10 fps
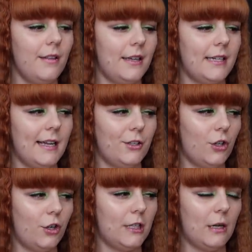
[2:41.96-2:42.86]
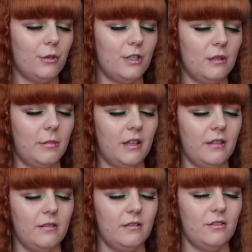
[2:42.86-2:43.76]
They take a charge out, which is a
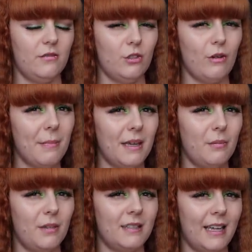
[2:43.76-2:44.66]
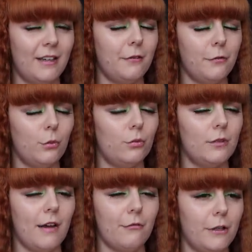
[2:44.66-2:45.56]
bit crappy because they can afford
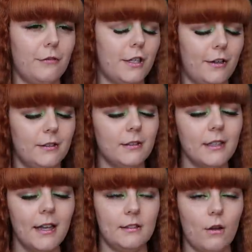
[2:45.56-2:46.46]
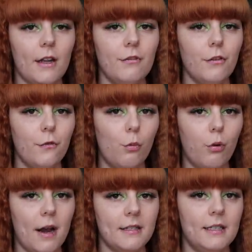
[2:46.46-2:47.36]
to have free returns. I'll give the full
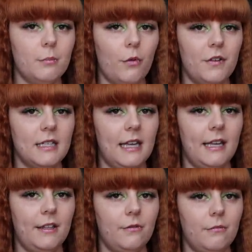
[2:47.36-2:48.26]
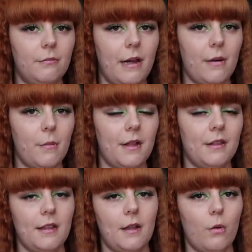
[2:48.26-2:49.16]
prices, but obviously bear in mind
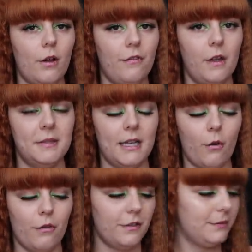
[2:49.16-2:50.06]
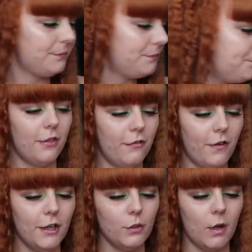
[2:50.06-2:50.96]
that they were 30% off. The
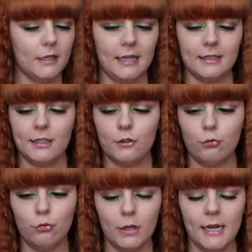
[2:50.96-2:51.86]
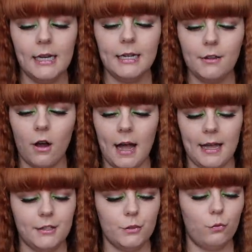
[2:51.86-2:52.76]
first one is this really
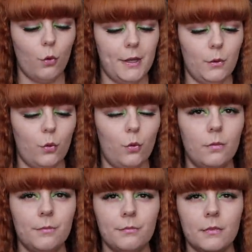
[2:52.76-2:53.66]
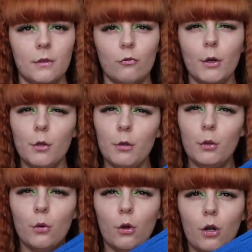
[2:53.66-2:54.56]
nice royal
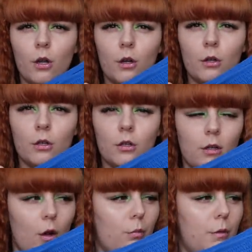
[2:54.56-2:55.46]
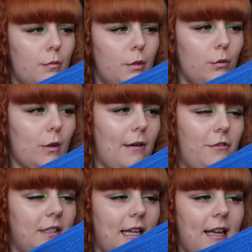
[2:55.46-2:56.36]
blue or cobalt blue, or
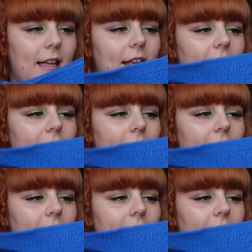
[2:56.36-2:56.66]
however you say it,